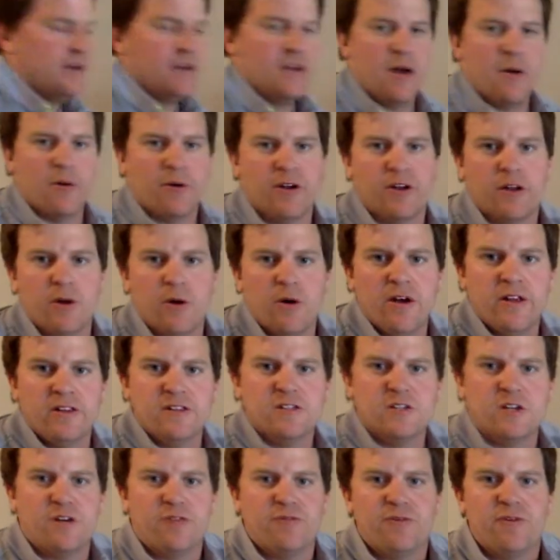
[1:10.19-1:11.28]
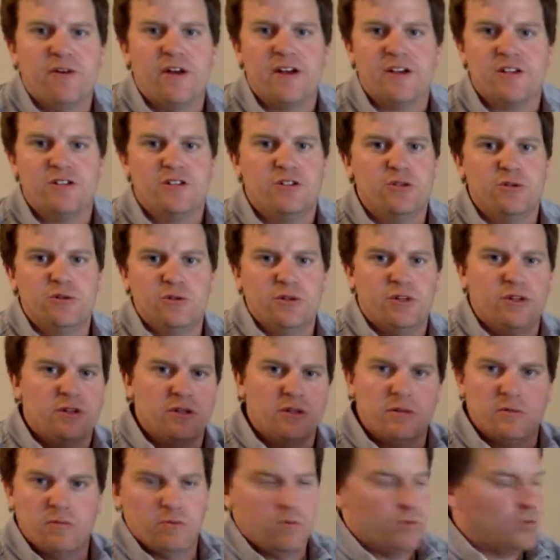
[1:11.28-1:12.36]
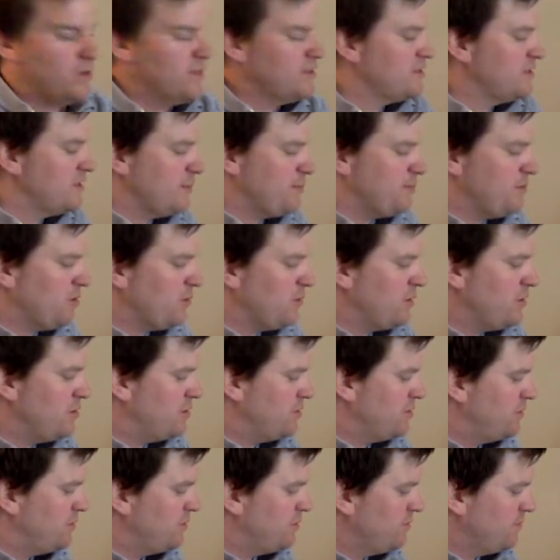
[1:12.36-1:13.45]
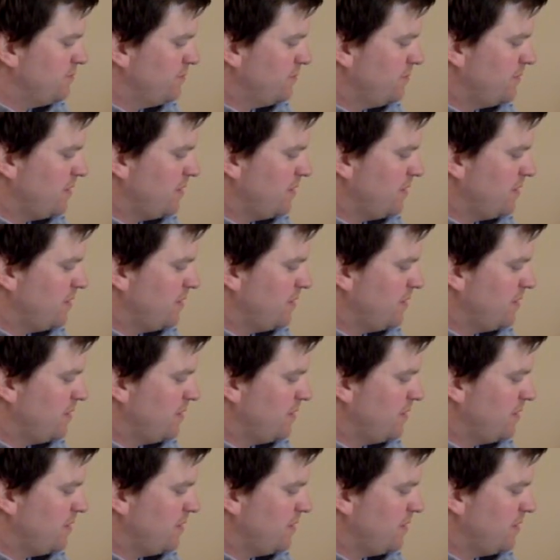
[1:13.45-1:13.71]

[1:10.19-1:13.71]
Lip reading: Now we're going to go ahead and solve for x. 2 little one-step equations.